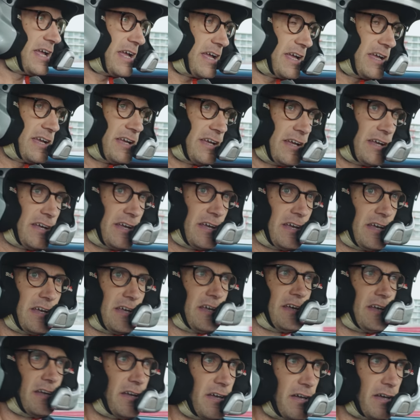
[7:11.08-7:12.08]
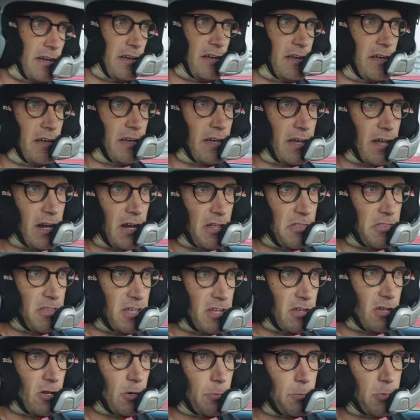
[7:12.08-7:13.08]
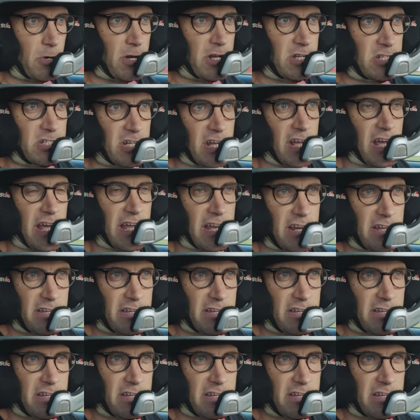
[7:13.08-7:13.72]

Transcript: and I think you'll appreciate.